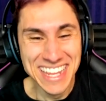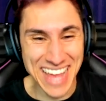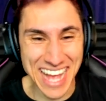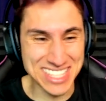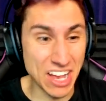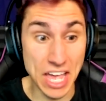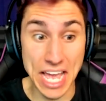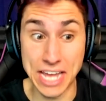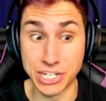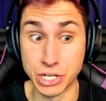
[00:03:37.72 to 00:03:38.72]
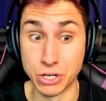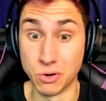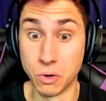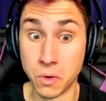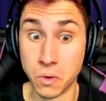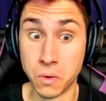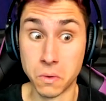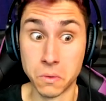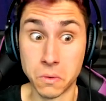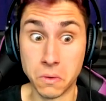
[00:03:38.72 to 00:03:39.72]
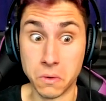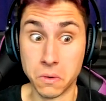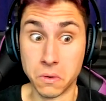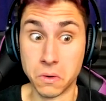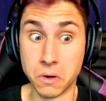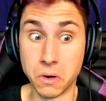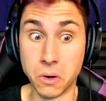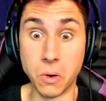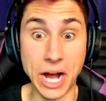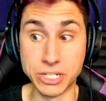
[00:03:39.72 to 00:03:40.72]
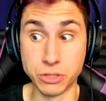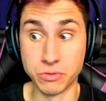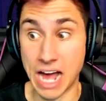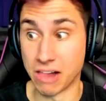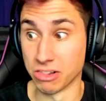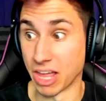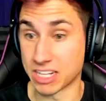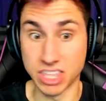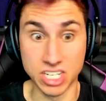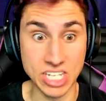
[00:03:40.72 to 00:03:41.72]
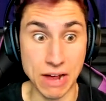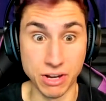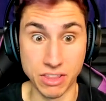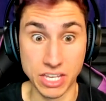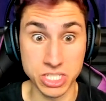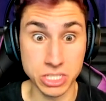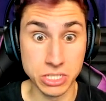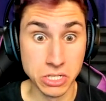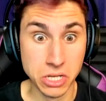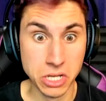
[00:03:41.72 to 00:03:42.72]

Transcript: That's all I had to do. Oh, I do not like the sound of this.